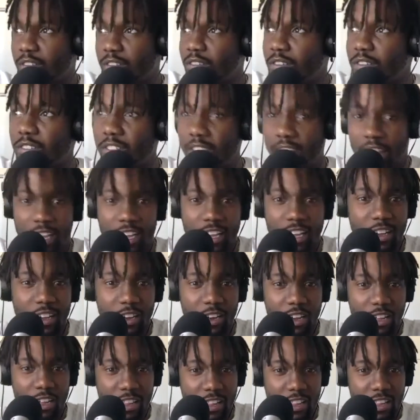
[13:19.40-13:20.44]
like a
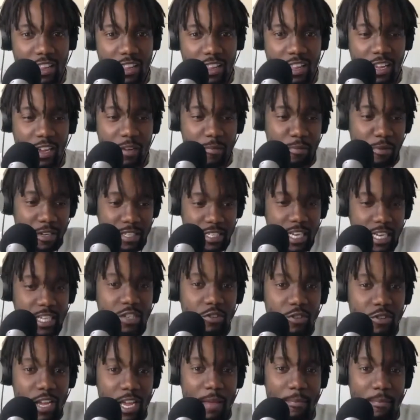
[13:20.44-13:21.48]
like a presidential
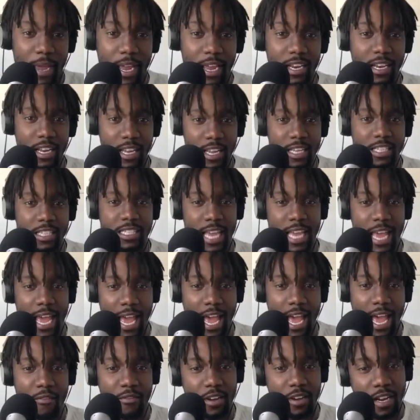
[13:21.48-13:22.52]
campaign is to
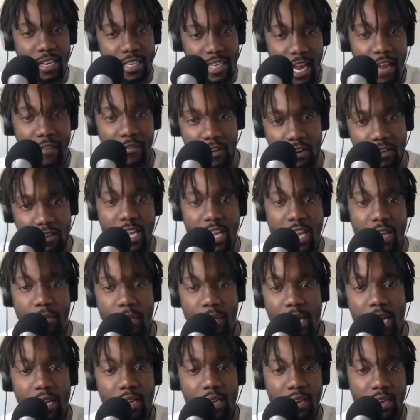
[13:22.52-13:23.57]
have a diverse
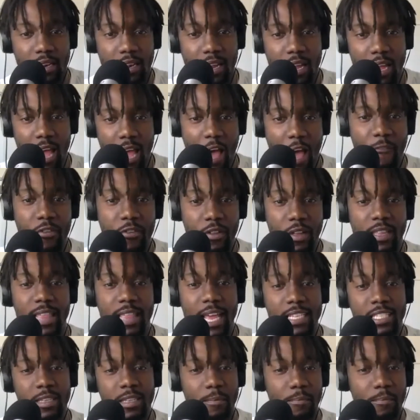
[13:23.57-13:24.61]
campaign Absolutely. i feel like that's
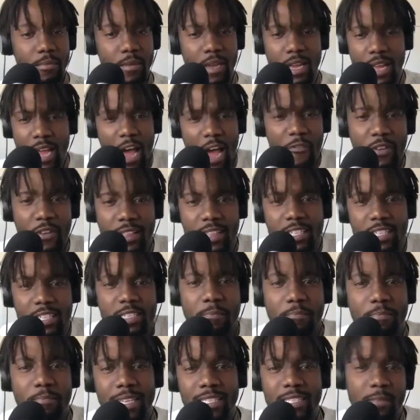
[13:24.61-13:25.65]
the i feel like that's the
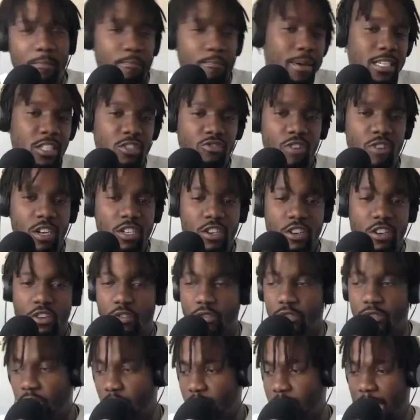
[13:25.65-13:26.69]
that's the best structure you
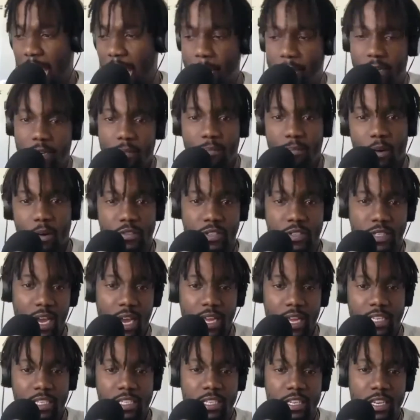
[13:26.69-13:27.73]
you tap into both
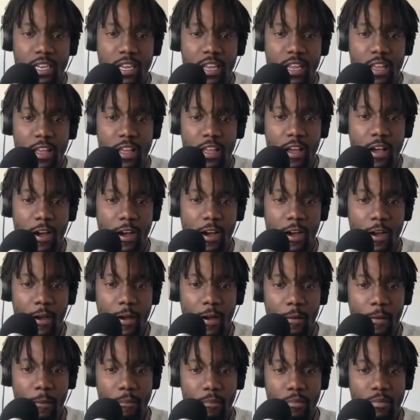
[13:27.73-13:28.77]
sides
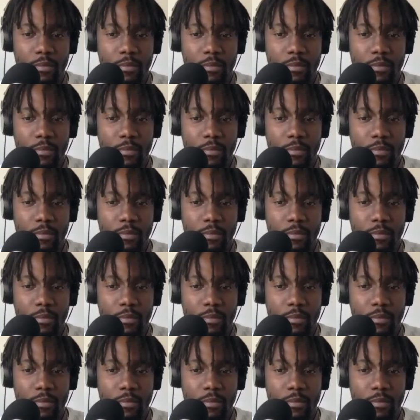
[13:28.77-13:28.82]
um